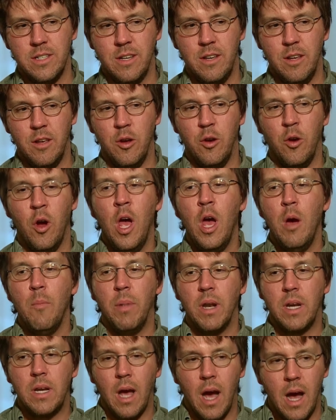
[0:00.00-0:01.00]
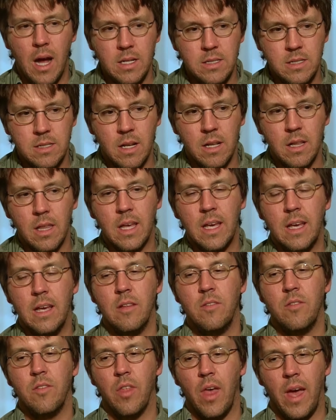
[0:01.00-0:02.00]
do, but constantly
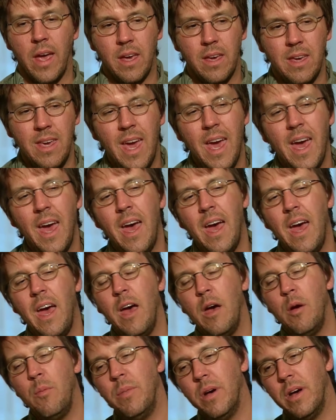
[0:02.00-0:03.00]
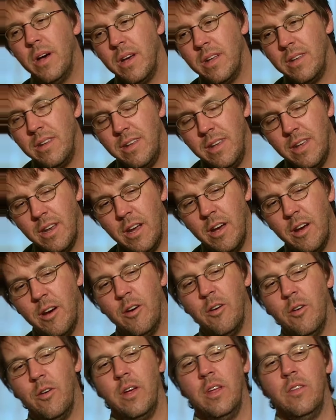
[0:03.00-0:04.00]
it's like, yeah, but
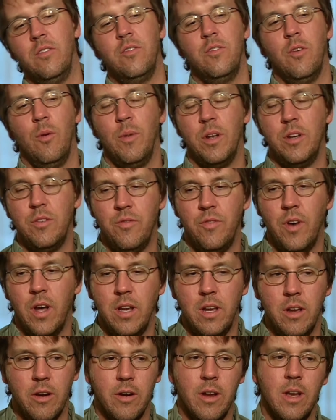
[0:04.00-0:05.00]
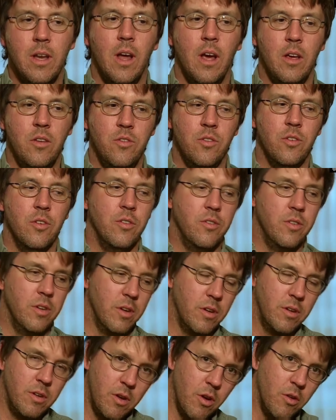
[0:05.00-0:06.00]
it's so much funnier and nicer to
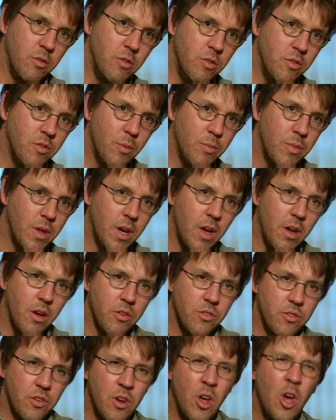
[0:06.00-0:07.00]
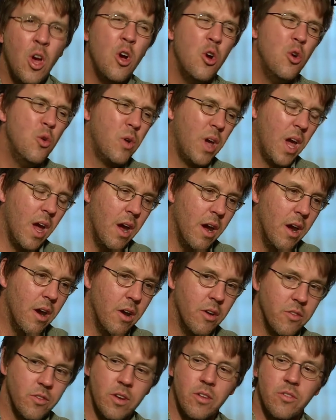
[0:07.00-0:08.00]
go do something else, and who
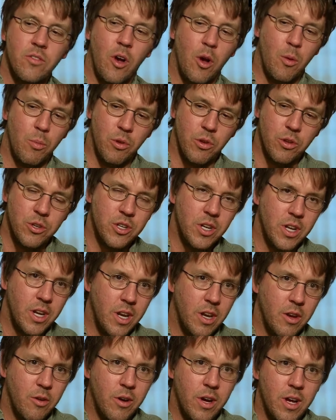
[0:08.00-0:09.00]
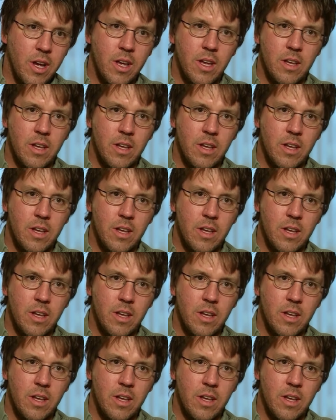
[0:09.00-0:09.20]
cares, and it's all bullshit anyway.